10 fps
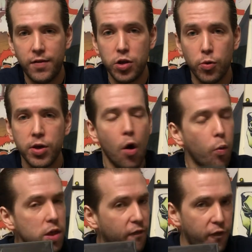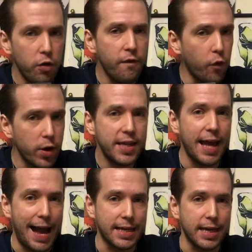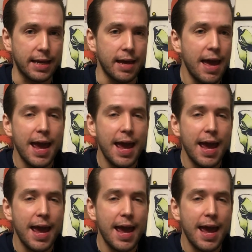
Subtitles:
visuals with full voice acting.